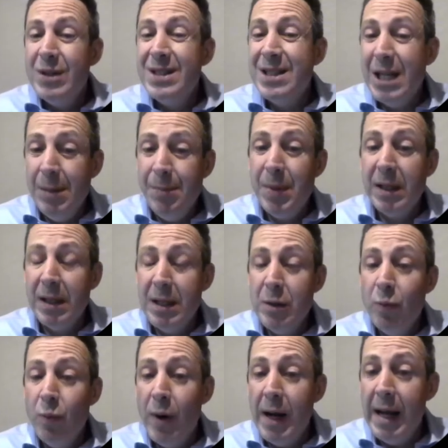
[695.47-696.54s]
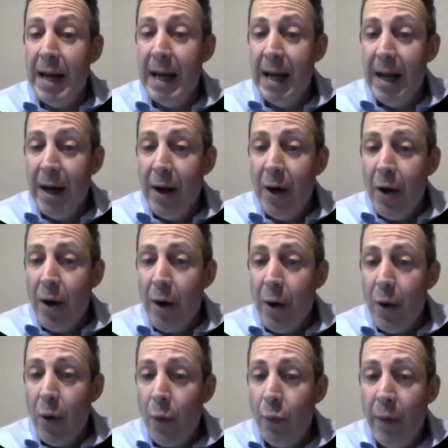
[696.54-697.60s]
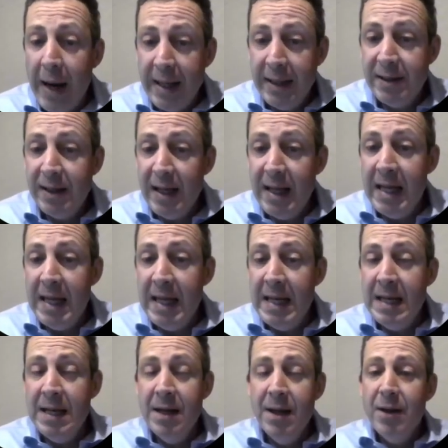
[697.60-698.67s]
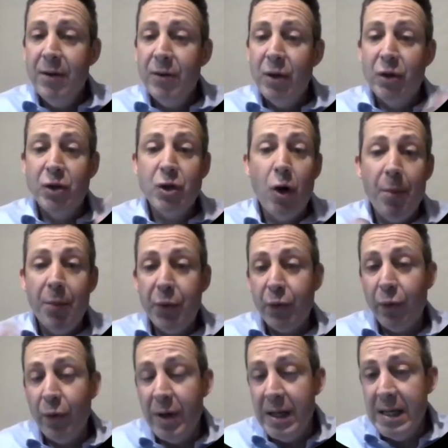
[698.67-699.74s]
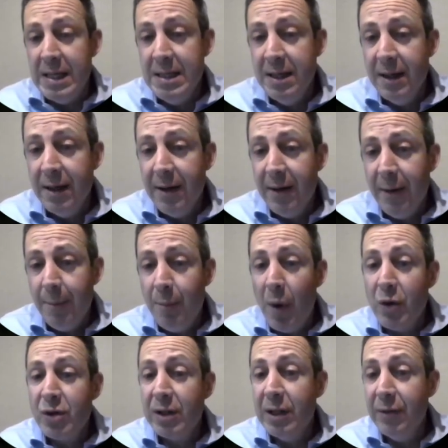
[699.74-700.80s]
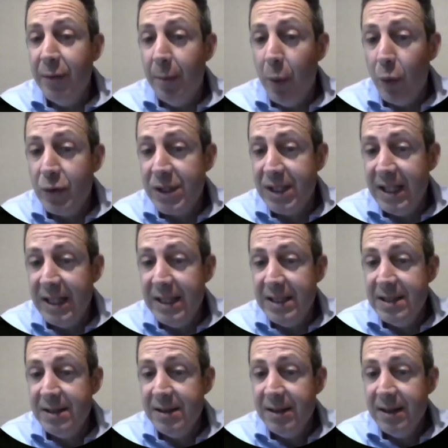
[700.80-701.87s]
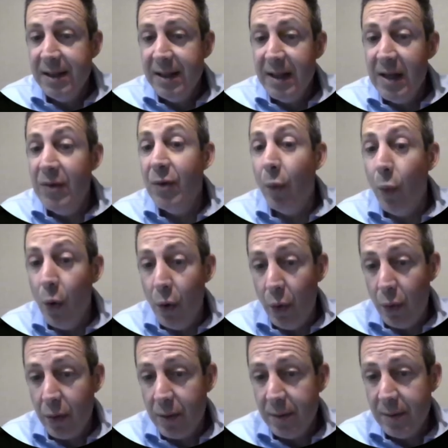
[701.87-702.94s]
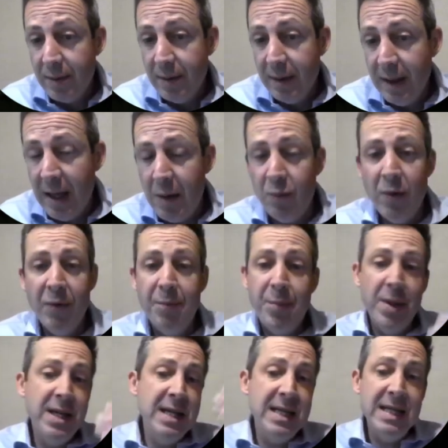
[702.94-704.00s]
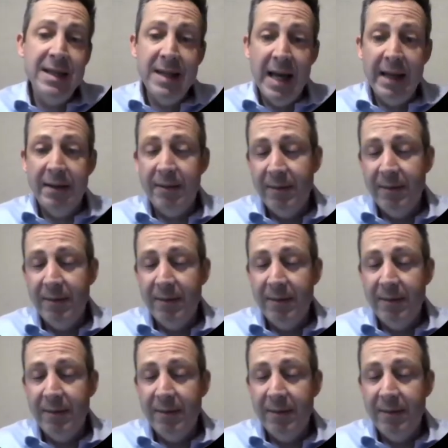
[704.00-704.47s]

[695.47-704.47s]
typically we're ranked in the top 3 most livable cities in the world. And we've been in that